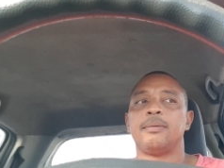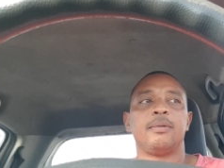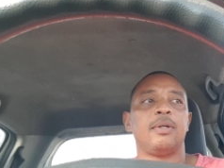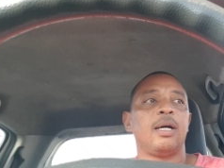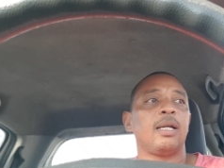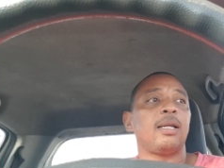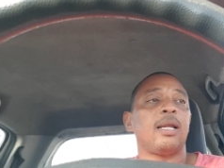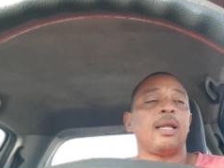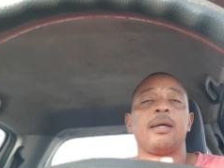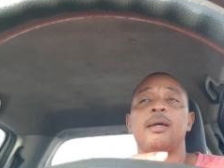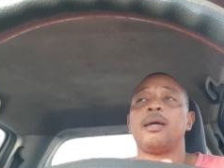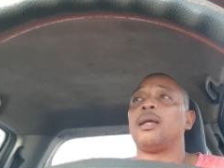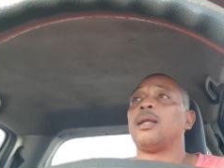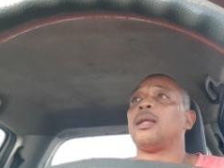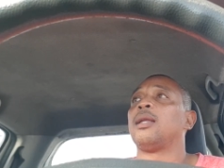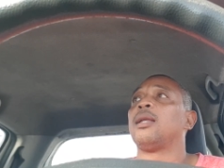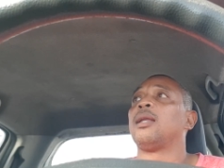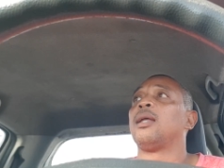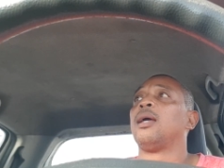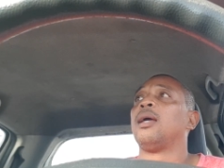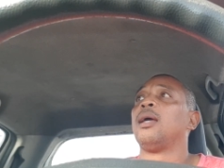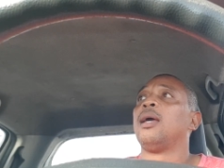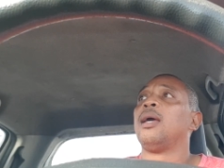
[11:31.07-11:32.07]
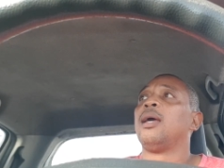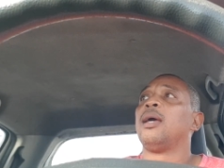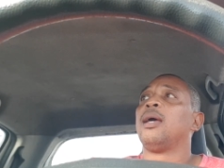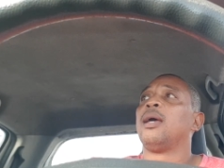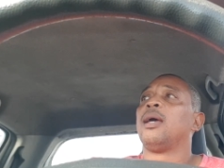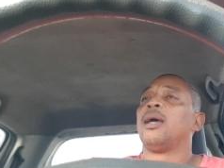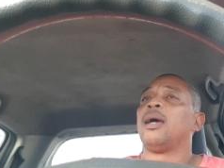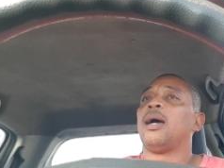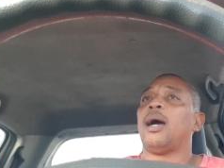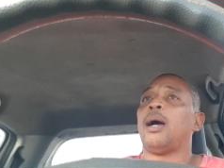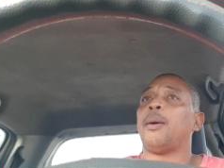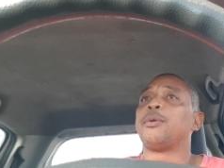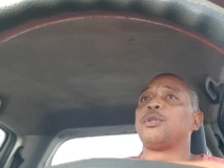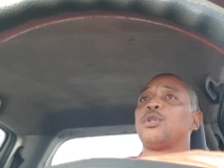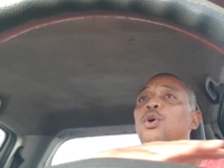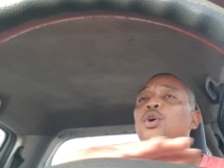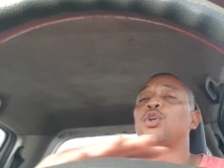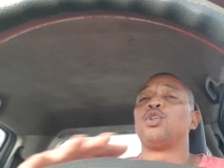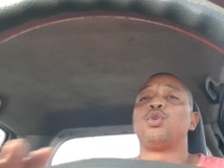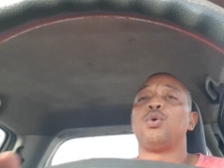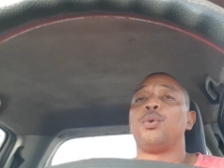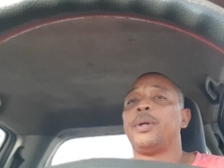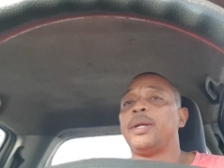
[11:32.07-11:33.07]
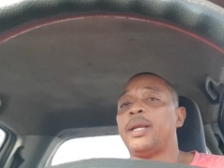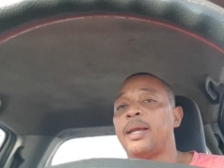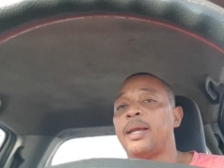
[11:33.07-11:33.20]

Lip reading: Not that I was going to do it